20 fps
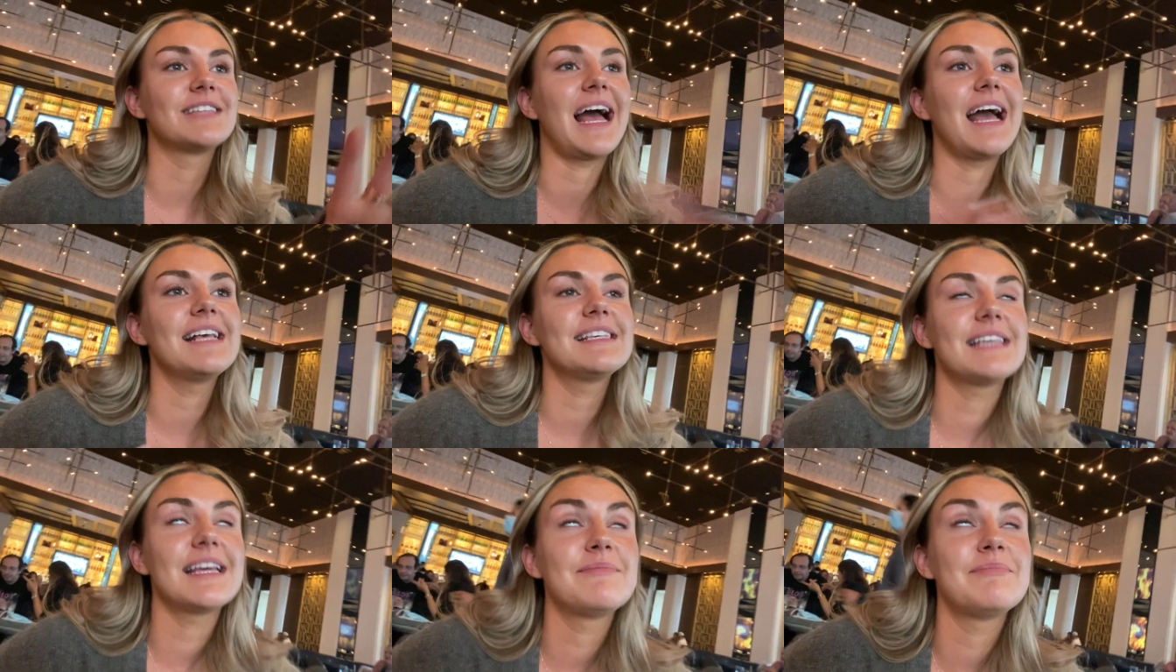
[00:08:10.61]

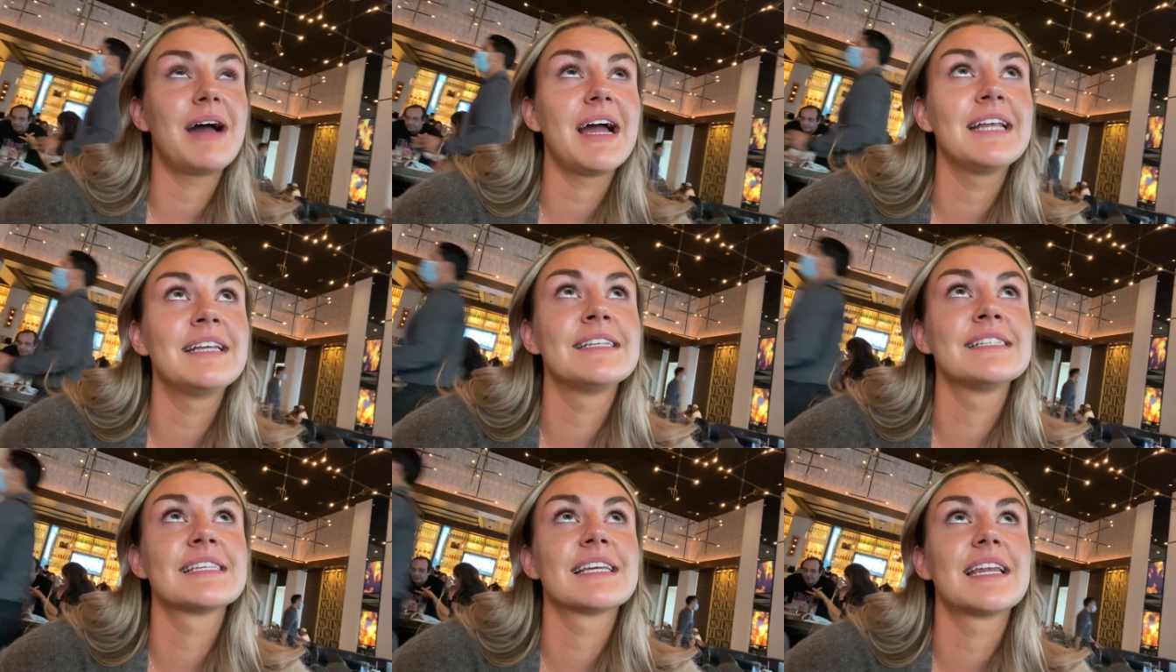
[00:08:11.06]
I said
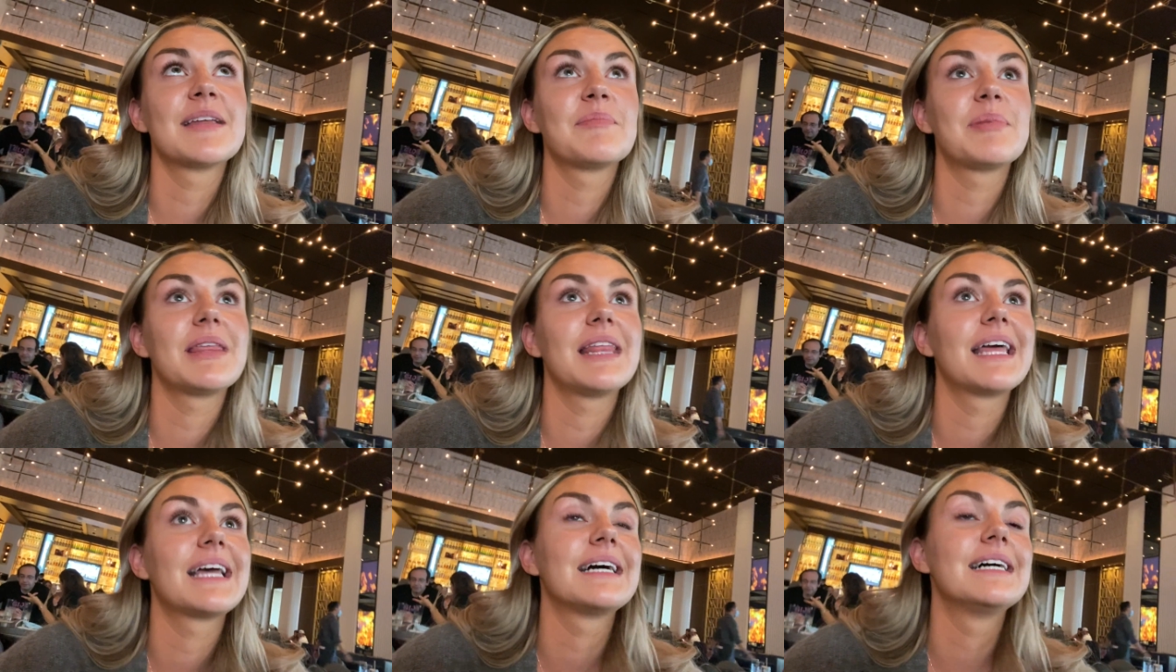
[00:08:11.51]
mine is gonna
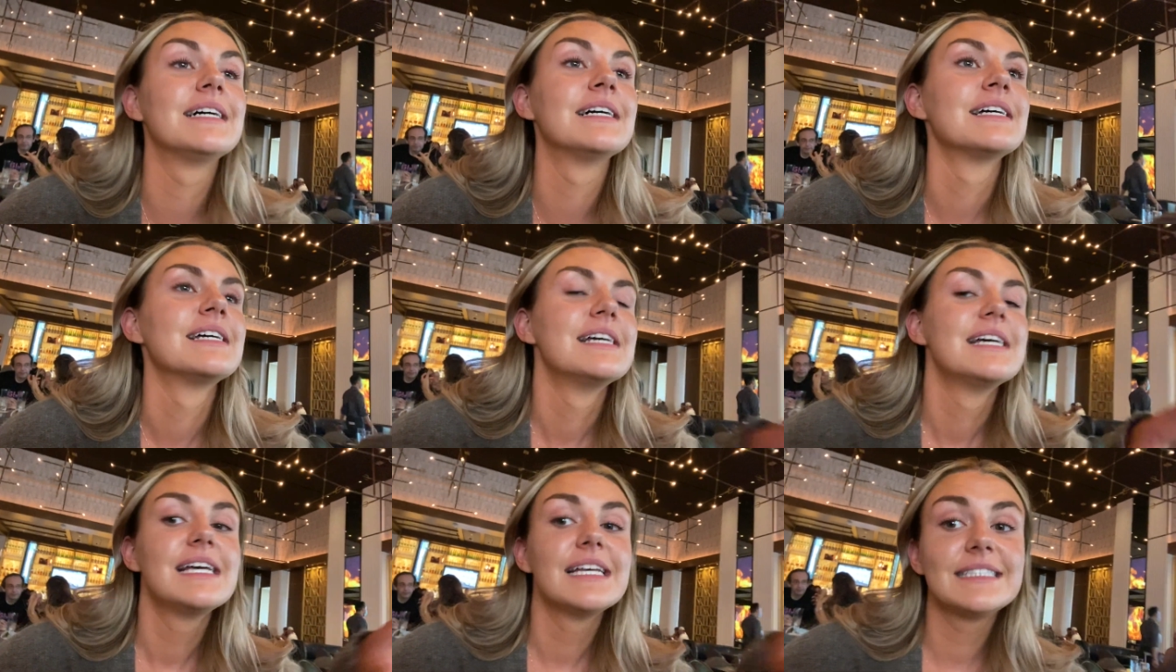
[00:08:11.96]
be like
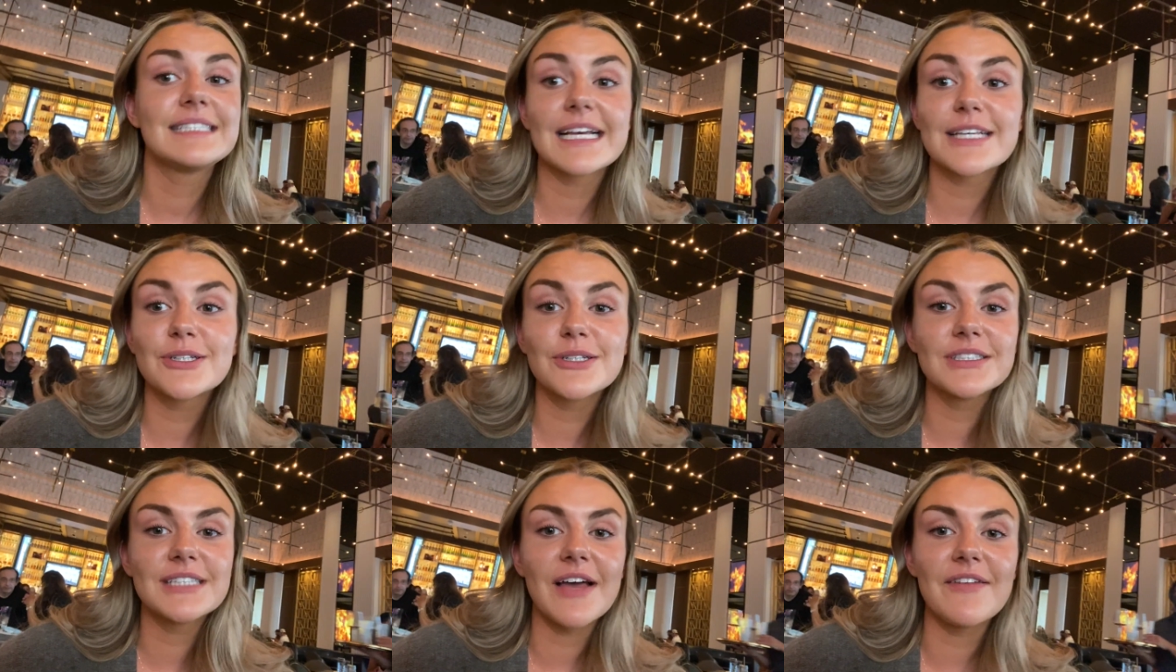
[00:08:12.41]
a
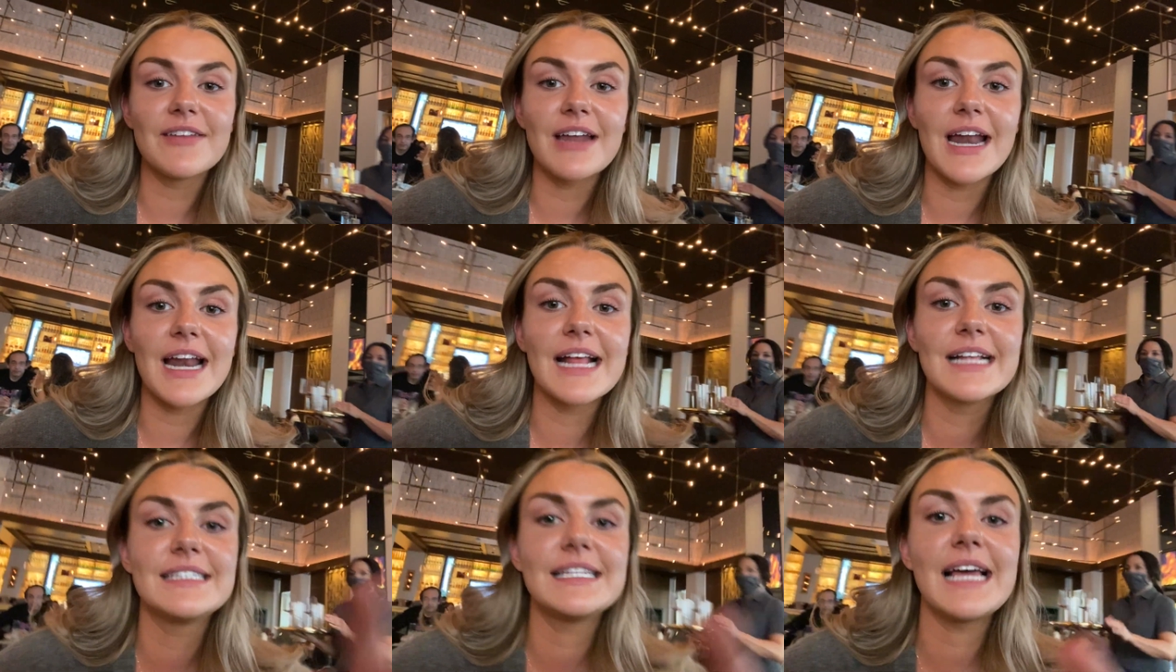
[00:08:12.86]
six or seven
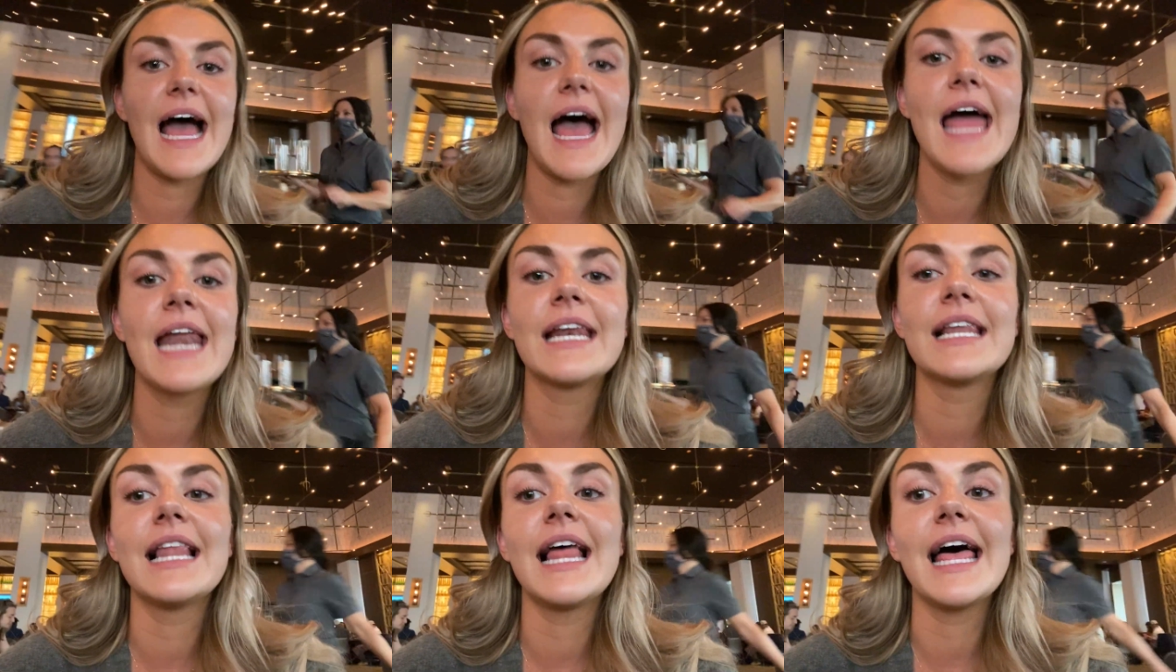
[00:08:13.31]
out of
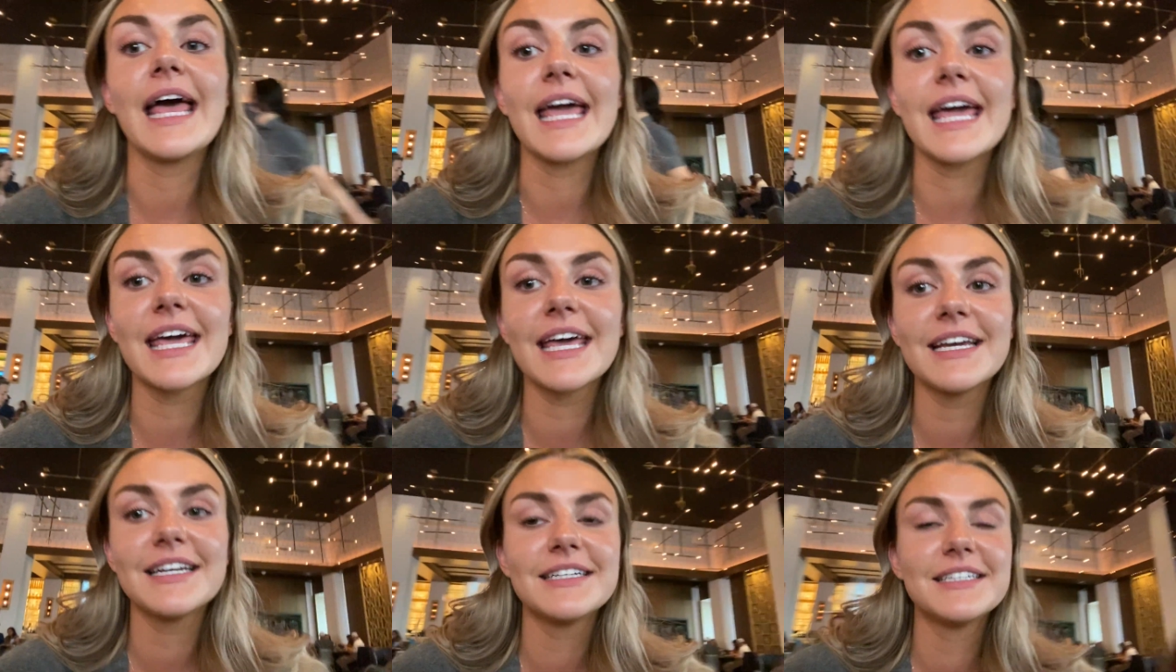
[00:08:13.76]
ten, like
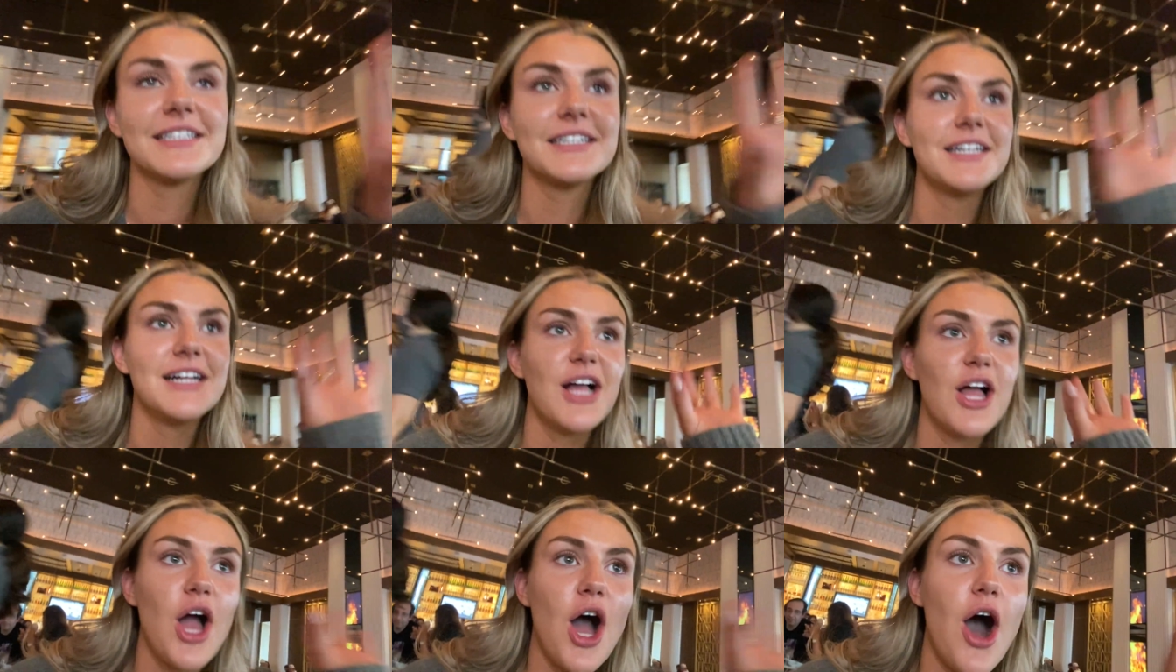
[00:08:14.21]

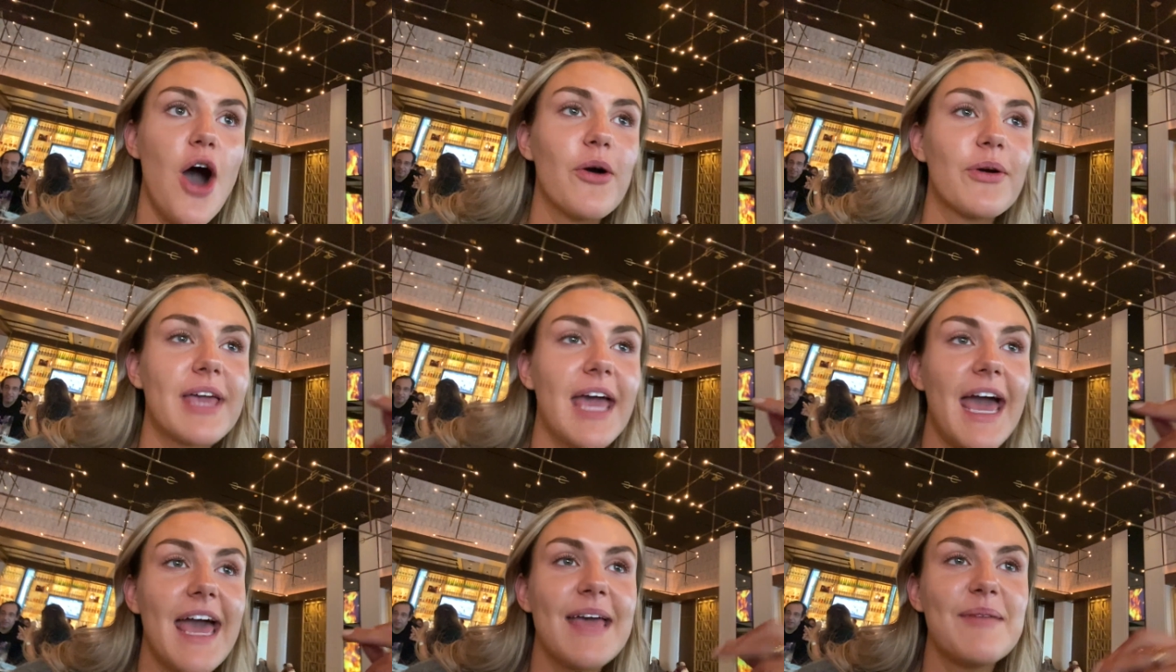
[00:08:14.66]

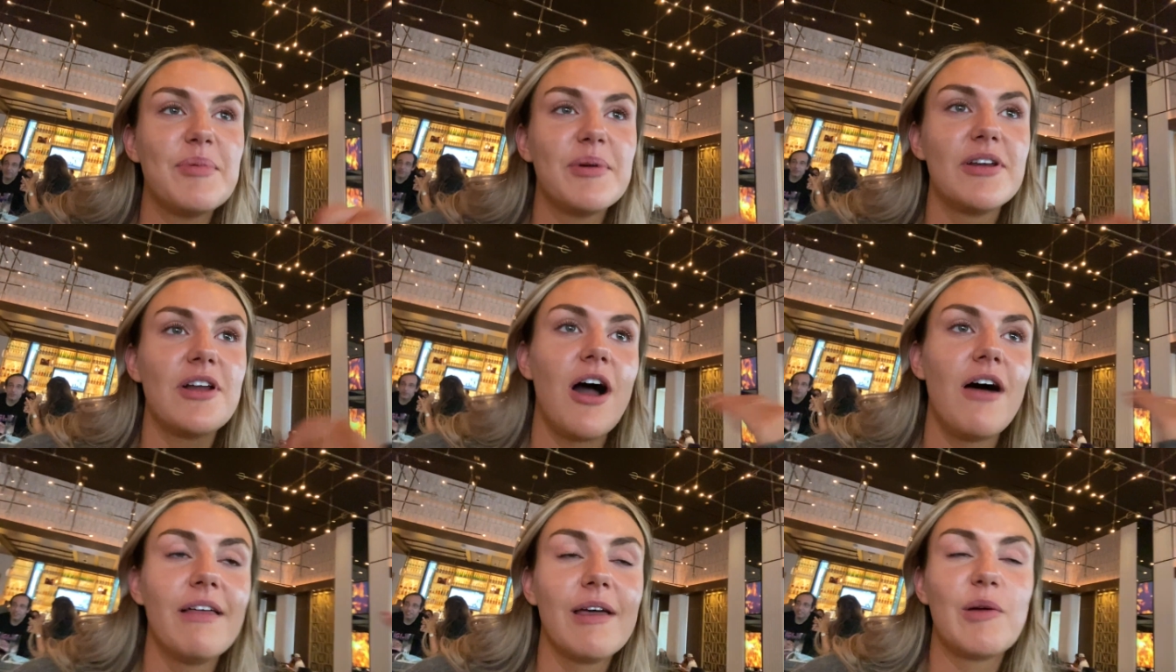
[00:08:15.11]
okay, but
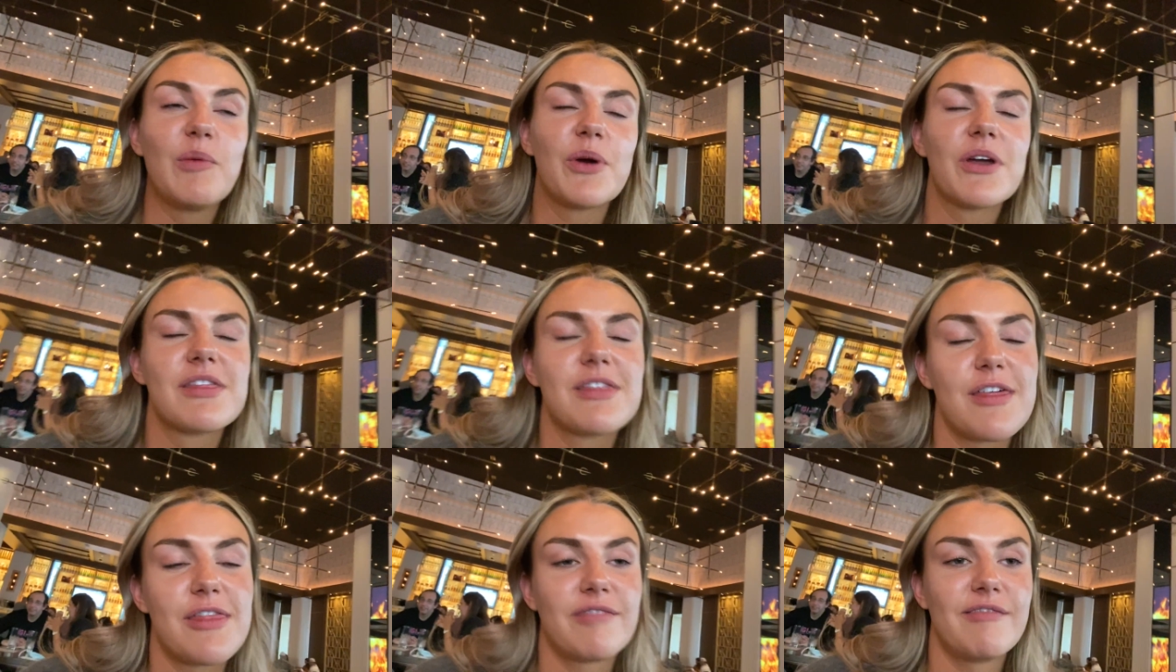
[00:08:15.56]
not like
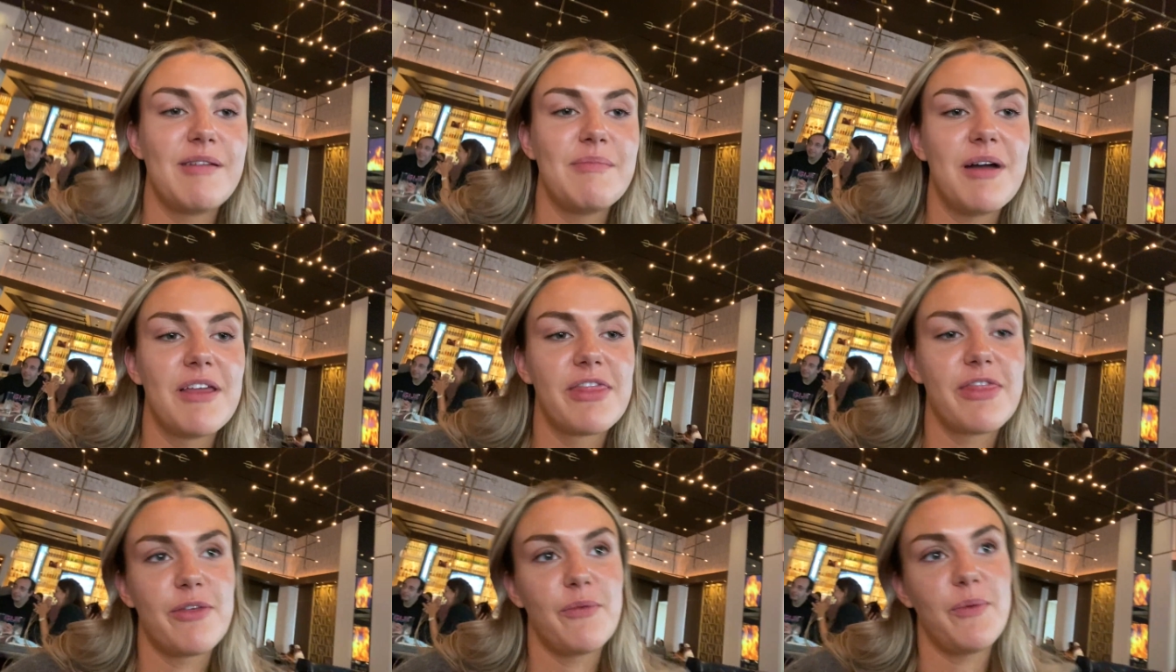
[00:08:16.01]
worth the three month